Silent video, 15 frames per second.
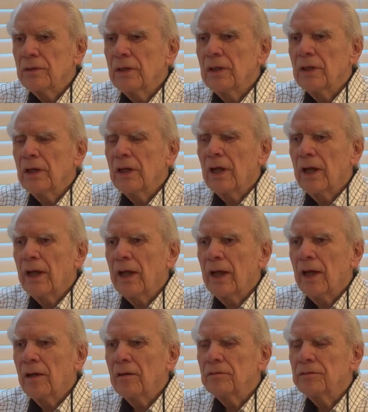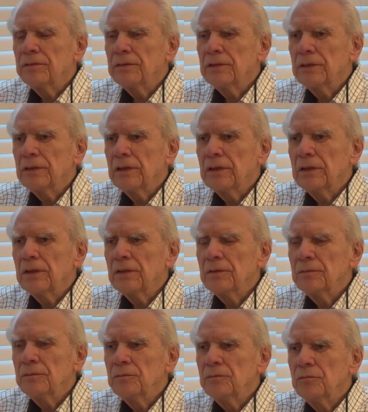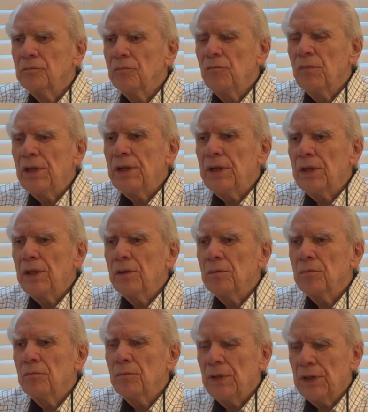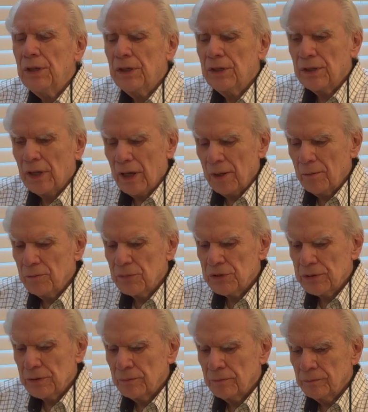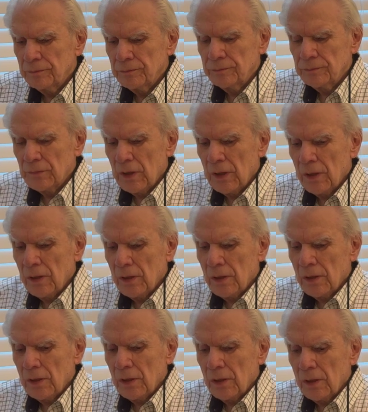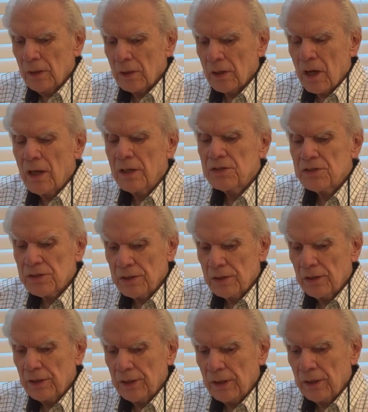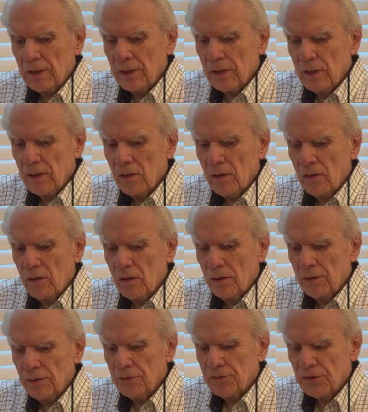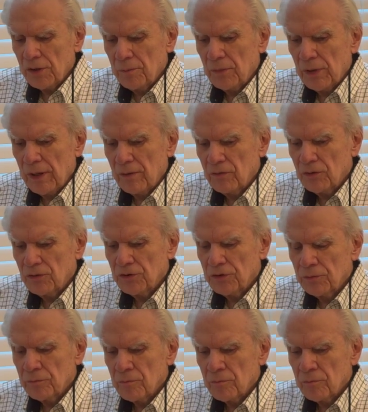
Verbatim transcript: uh, I have uh, many, many times constantly on some levels.